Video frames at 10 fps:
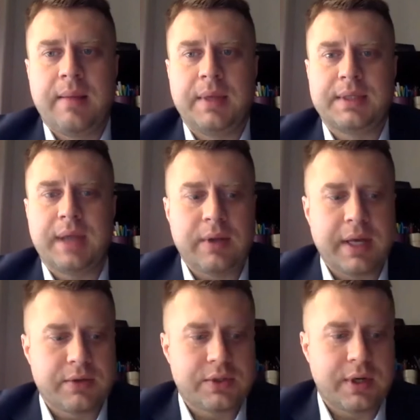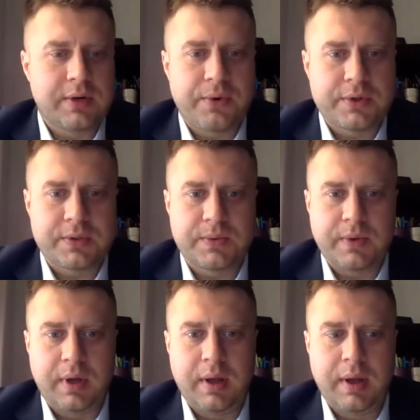But I would like to start first
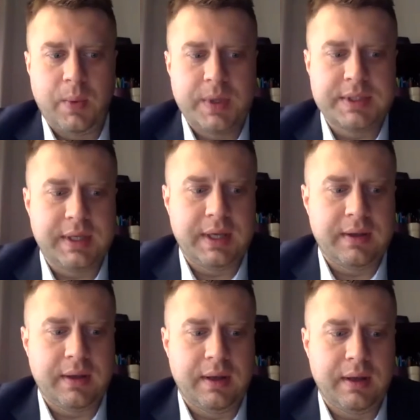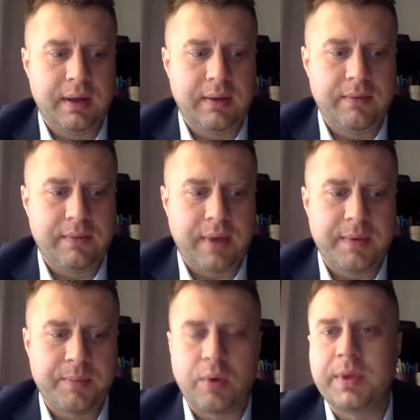with the, I
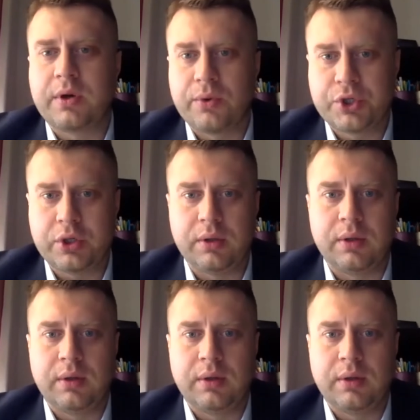think, probably crucial